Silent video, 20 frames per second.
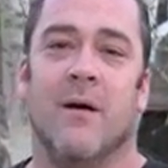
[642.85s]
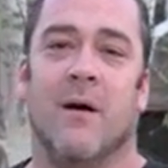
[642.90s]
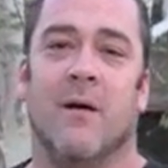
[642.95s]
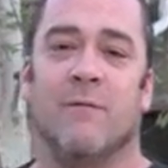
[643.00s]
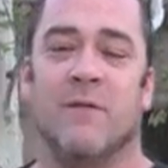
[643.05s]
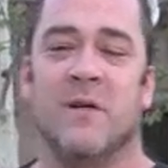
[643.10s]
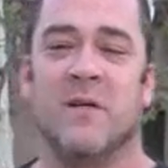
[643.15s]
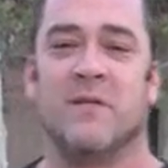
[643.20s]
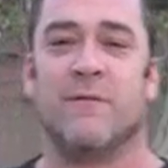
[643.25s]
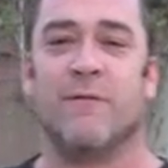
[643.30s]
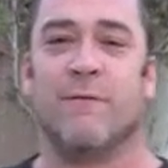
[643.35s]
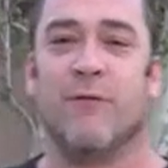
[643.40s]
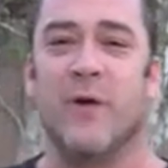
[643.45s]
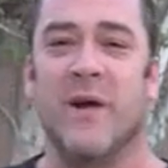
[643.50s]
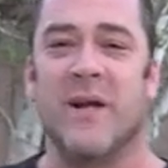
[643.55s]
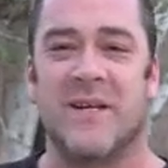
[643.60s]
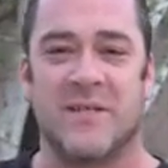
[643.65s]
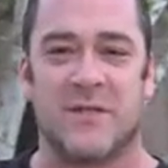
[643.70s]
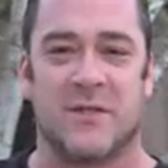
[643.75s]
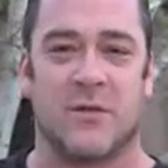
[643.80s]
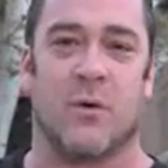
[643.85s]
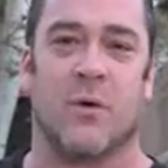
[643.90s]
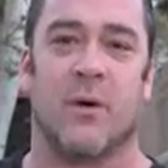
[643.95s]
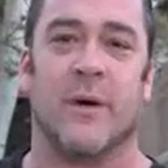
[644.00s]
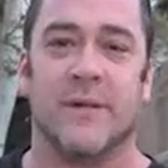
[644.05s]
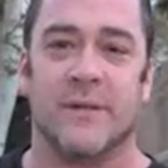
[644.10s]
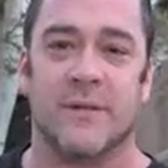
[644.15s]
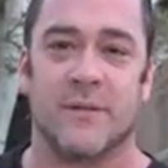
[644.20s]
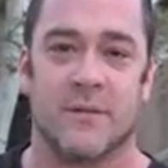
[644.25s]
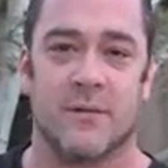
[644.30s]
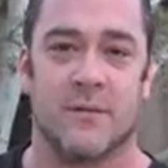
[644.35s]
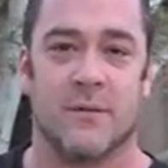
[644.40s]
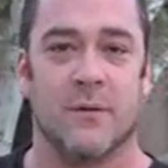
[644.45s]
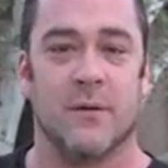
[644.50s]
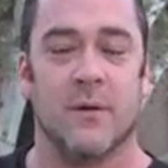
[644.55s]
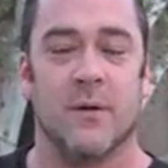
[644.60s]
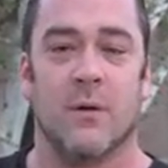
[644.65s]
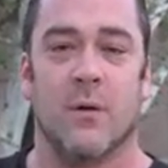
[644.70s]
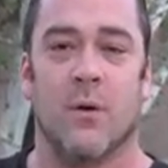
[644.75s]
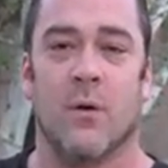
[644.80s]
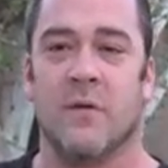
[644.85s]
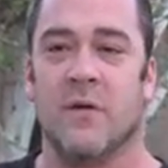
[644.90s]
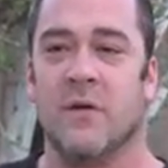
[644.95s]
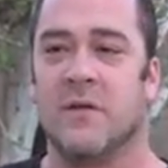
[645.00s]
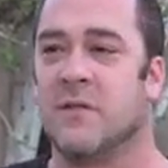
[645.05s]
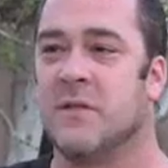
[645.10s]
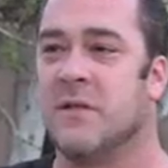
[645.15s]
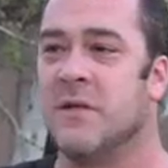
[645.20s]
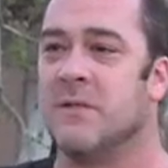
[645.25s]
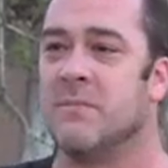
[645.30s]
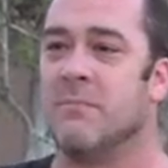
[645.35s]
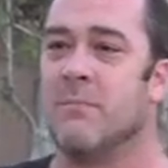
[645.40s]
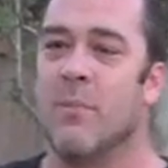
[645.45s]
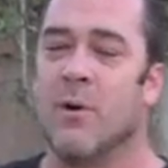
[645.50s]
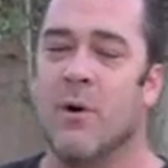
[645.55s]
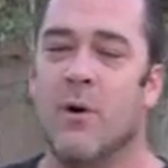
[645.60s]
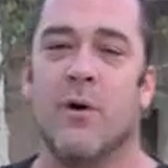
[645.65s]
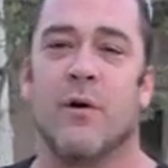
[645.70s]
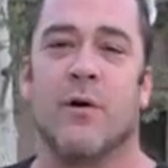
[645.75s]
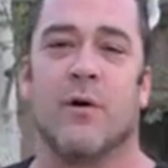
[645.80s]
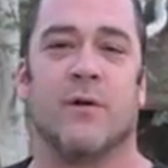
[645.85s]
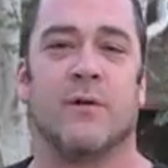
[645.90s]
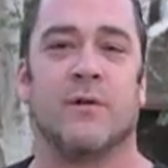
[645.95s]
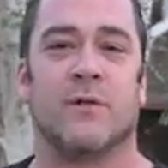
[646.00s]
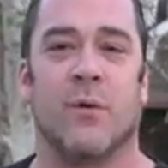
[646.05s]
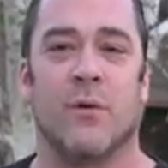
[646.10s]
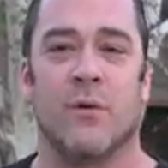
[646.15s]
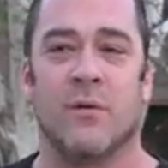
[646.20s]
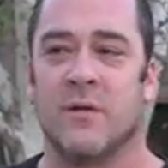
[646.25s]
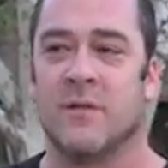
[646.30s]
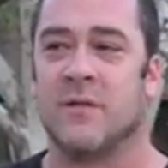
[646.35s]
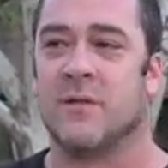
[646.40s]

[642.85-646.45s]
of these freak stories, or these murders, or